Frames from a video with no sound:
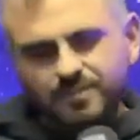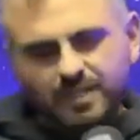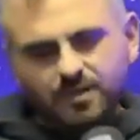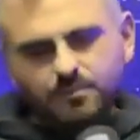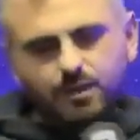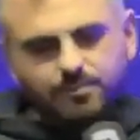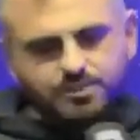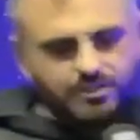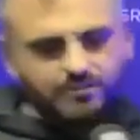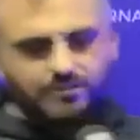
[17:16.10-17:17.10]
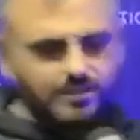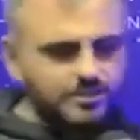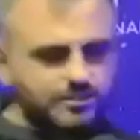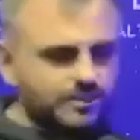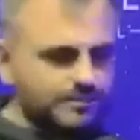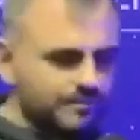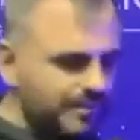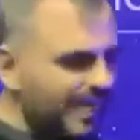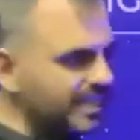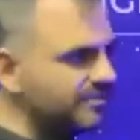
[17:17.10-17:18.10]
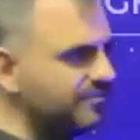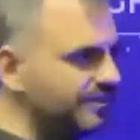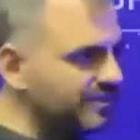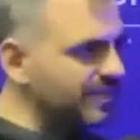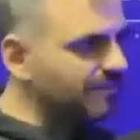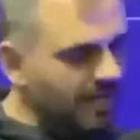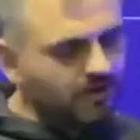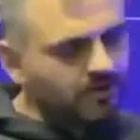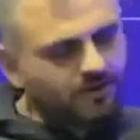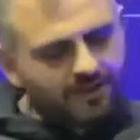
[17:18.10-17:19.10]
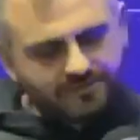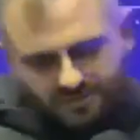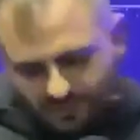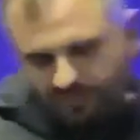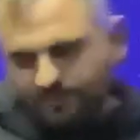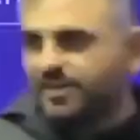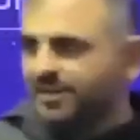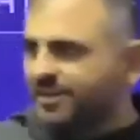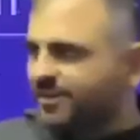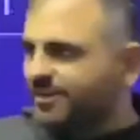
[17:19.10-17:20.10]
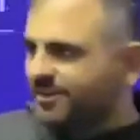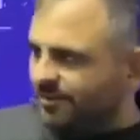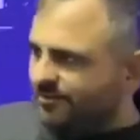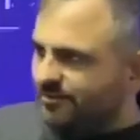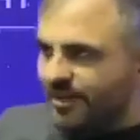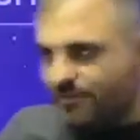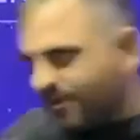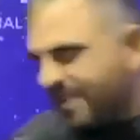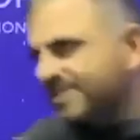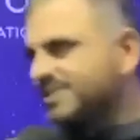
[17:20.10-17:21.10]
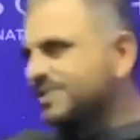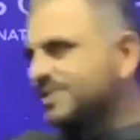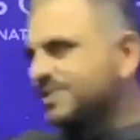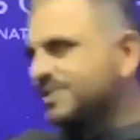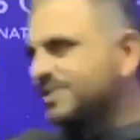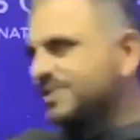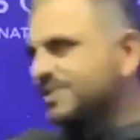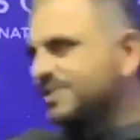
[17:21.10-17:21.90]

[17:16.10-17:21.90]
Publishing Ministry, page 50, paragraph 2. Never read this quote.